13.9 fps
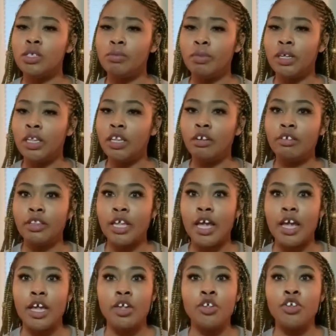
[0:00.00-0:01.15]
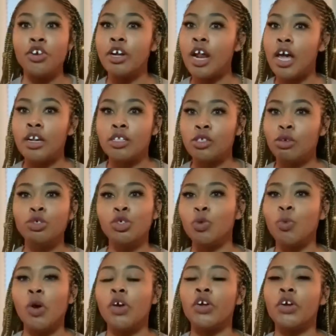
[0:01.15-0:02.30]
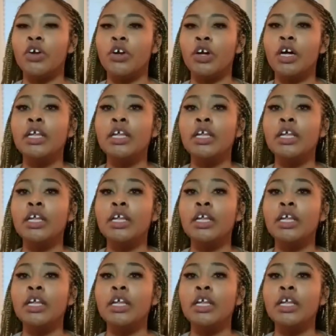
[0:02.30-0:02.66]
to be clear that you're not a social worker